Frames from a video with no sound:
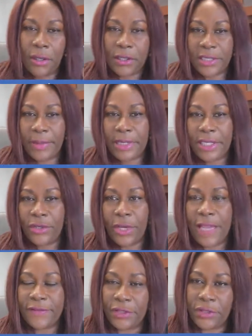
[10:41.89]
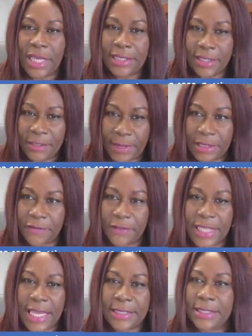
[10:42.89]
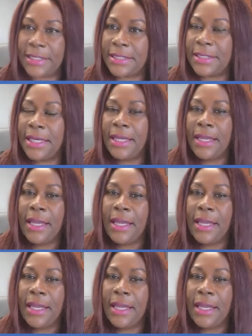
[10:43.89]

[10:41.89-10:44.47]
ultimately you have to do the adjustment of status